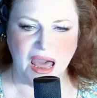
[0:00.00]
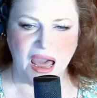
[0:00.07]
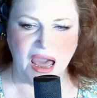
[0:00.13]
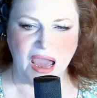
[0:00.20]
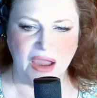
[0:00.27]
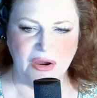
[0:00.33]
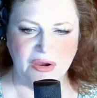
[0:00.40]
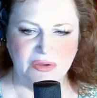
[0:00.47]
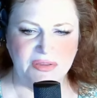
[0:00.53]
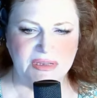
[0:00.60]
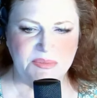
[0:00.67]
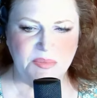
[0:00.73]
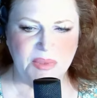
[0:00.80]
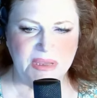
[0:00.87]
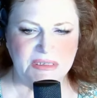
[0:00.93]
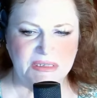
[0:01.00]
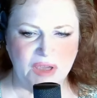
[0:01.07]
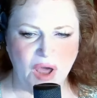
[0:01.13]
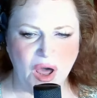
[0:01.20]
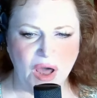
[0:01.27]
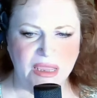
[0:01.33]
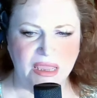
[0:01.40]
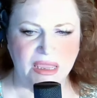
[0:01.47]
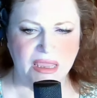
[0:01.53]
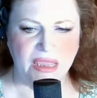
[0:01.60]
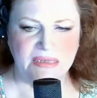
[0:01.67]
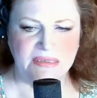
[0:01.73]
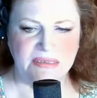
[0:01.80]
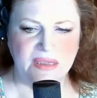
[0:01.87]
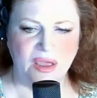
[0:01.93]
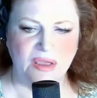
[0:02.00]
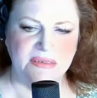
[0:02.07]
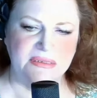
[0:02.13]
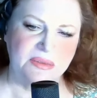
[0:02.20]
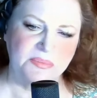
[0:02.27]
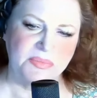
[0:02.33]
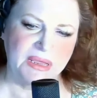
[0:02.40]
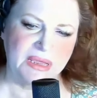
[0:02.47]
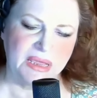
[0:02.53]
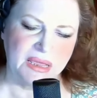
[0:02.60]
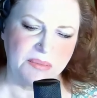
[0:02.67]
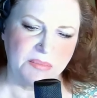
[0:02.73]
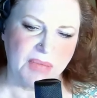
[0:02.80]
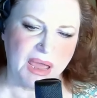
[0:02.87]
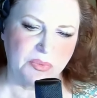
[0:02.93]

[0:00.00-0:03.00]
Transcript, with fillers: I heard these men talking and saw something in my